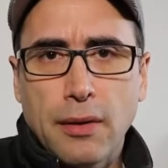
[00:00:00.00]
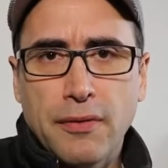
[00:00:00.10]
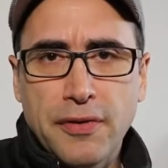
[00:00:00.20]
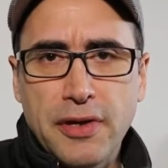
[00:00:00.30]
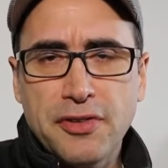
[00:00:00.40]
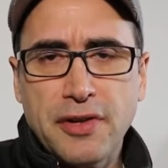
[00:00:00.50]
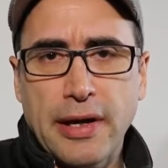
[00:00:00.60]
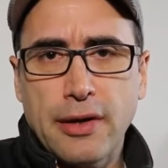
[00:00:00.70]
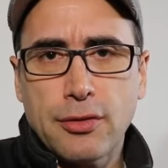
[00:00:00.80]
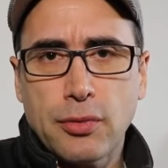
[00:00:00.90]
These
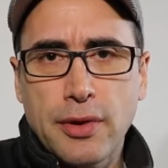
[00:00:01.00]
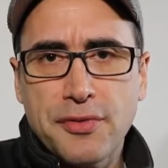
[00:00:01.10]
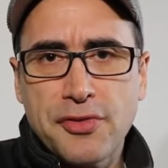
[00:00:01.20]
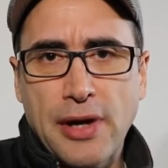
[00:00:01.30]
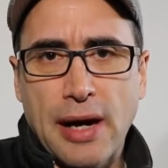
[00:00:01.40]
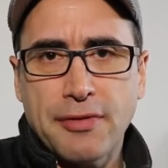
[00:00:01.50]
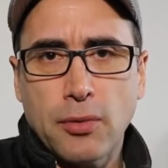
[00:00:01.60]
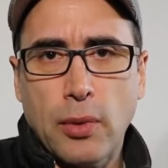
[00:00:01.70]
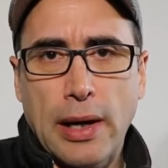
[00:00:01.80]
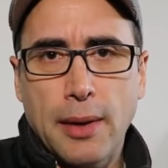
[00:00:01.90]
days with Java
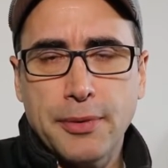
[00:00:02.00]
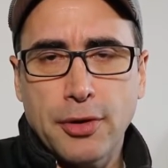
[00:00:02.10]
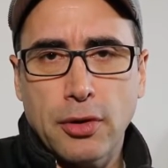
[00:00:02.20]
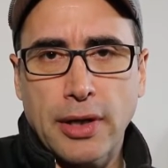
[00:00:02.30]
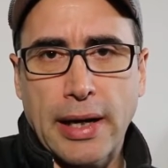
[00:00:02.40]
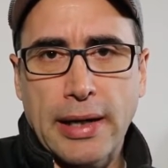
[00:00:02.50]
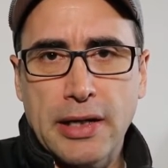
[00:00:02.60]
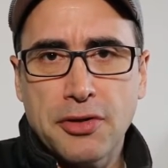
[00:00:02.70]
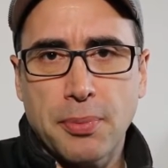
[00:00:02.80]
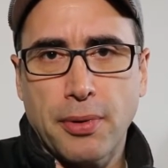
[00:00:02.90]
web, you're looking at
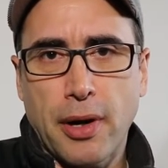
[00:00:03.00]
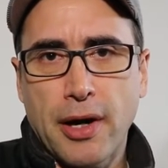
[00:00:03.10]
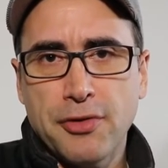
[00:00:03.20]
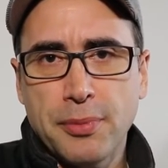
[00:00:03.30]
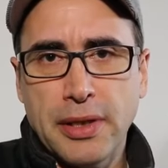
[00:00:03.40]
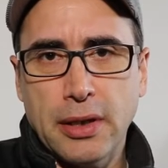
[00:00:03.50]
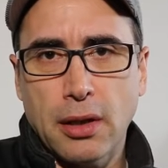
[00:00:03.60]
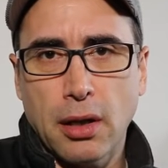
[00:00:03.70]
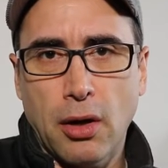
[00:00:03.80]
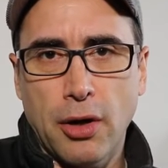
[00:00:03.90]
enterprise, meaning
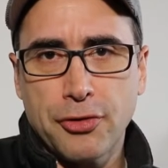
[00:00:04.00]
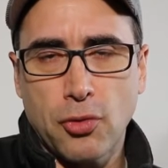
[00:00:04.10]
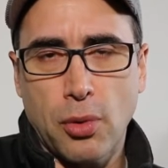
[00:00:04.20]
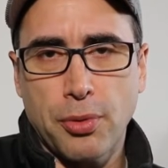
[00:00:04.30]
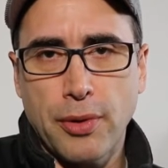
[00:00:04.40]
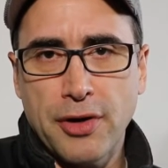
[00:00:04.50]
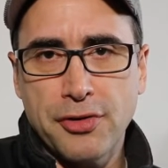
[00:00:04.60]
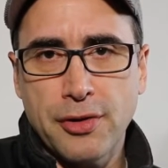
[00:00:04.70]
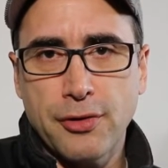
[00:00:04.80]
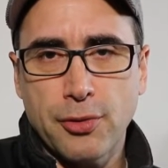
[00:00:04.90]
large
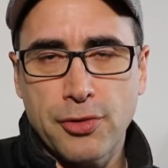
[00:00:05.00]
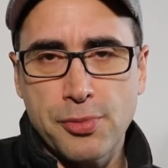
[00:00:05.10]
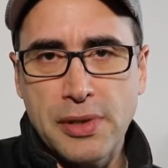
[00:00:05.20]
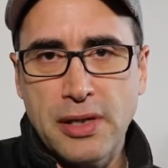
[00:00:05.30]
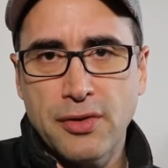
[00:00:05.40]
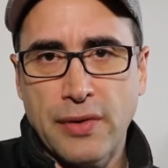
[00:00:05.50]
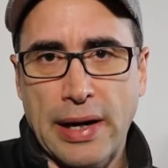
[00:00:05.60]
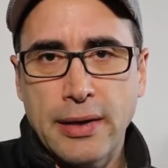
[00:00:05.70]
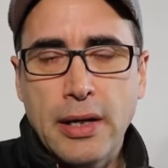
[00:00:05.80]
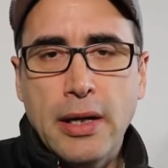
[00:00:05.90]
corporations, which means that